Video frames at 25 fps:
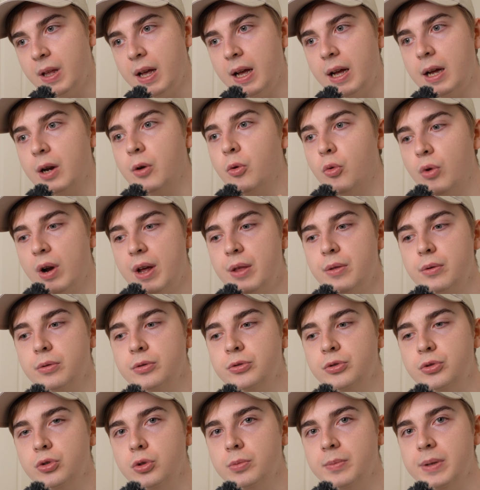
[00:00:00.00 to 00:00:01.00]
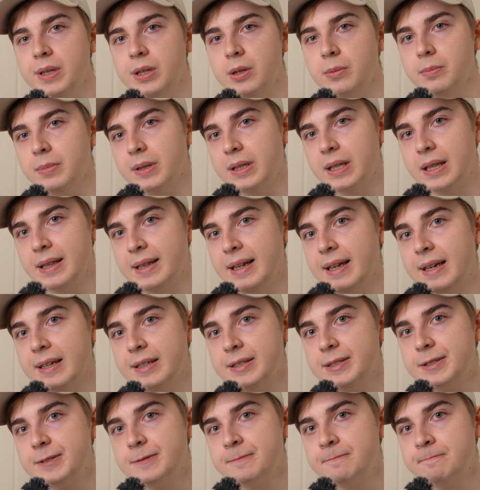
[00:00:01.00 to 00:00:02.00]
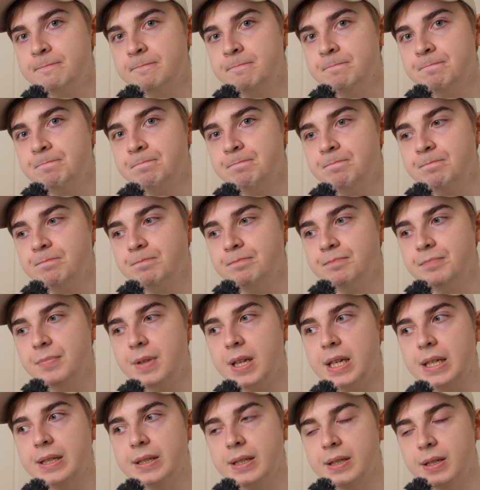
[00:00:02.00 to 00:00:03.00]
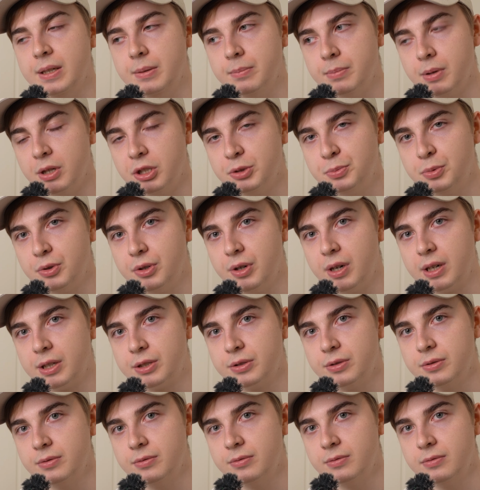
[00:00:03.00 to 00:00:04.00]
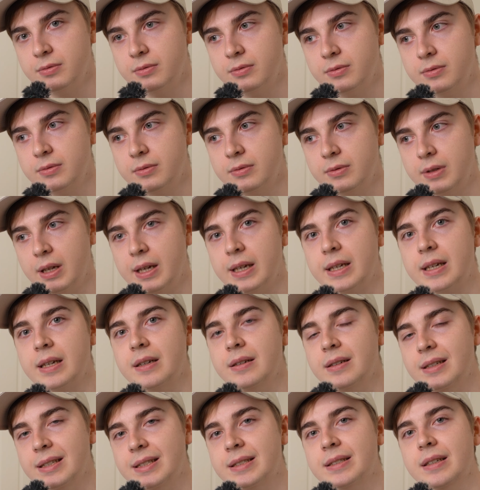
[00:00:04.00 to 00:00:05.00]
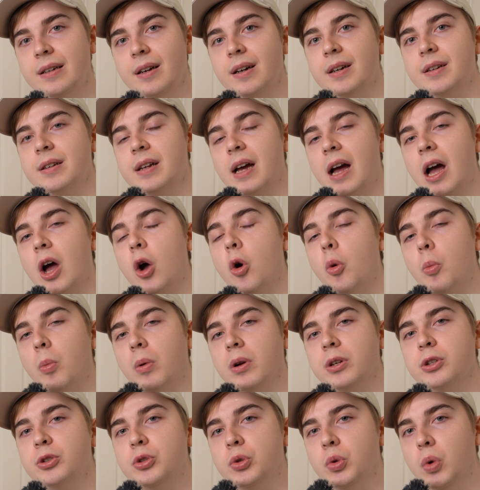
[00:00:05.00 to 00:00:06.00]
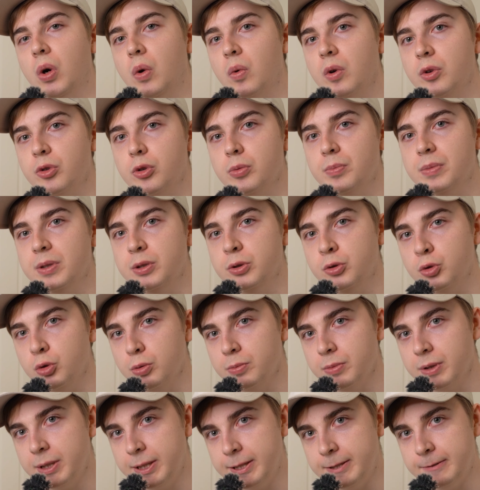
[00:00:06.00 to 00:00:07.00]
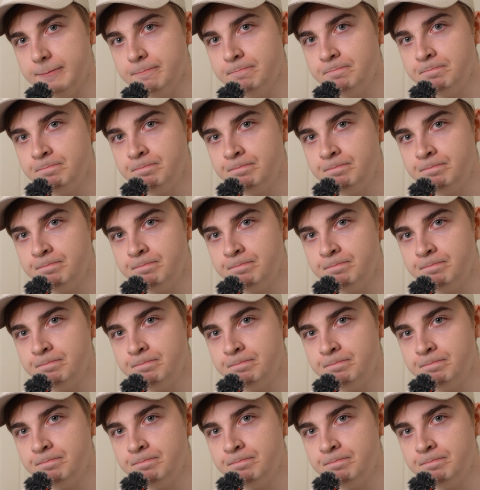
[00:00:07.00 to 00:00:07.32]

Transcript: I rather zoom in a bit less, and then in post-production, I can decide how much do I want to be zoomed in.